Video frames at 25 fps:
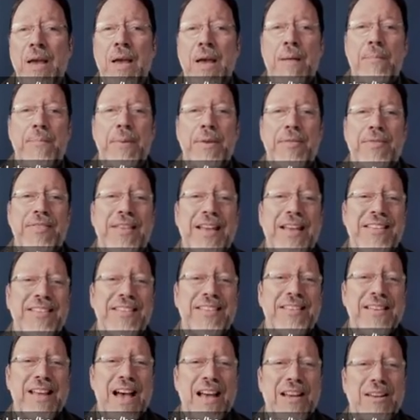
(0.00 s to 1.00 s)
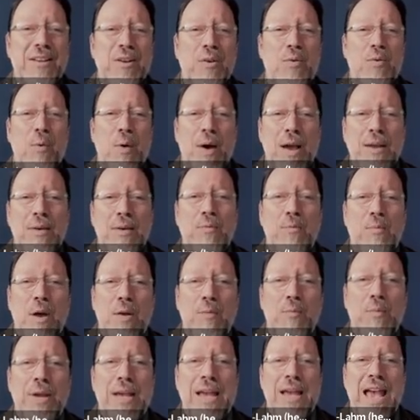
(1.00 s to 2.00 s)
But that's not quite
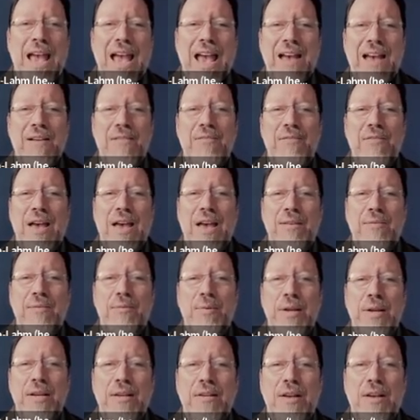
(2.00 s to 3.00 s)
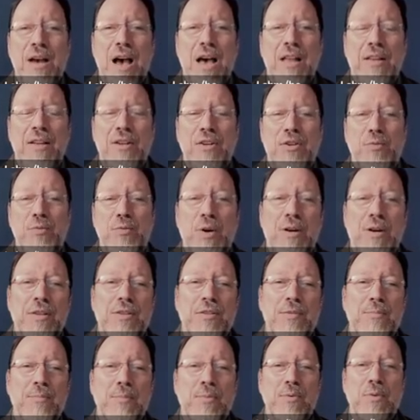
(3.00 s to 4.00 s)
what we have at Reed College, where
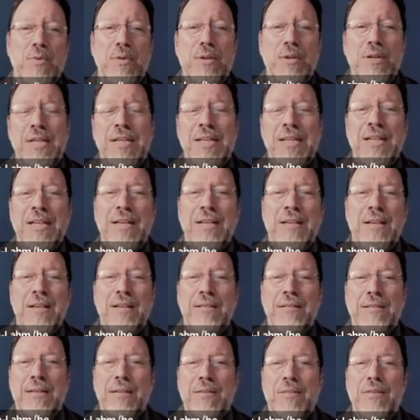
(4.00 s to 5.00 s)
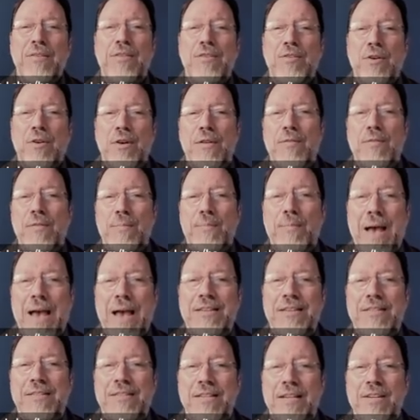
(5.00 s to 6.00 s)
it's more, it's sort of a
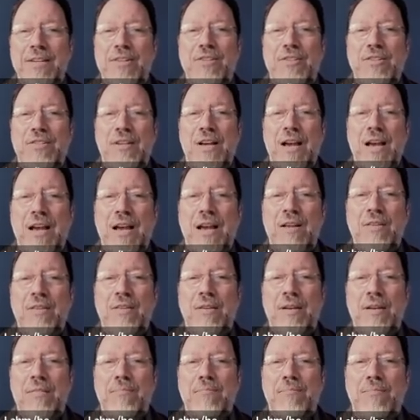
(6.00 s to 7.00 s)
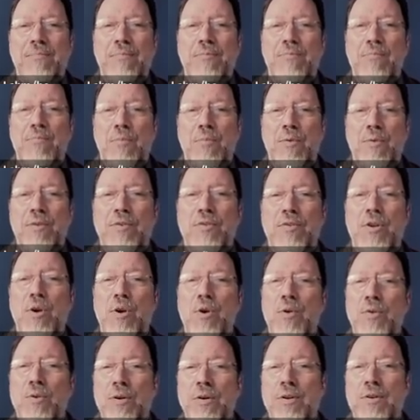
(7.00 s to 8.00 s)
pastiche style, more
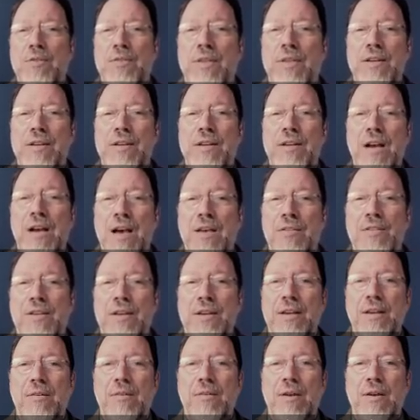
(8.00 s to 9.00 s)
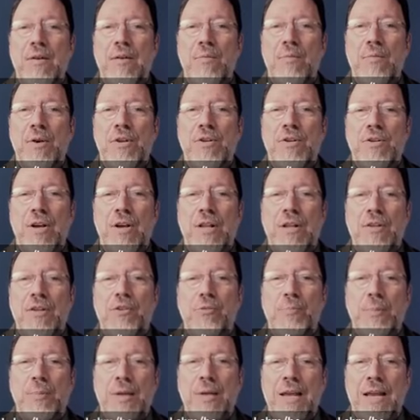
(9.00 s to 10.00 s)
Tudor than Gothic, which I'll
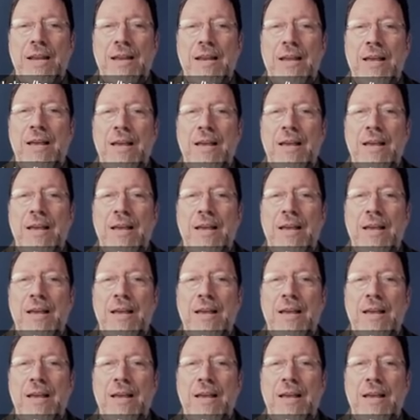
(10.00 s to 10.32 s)
explain.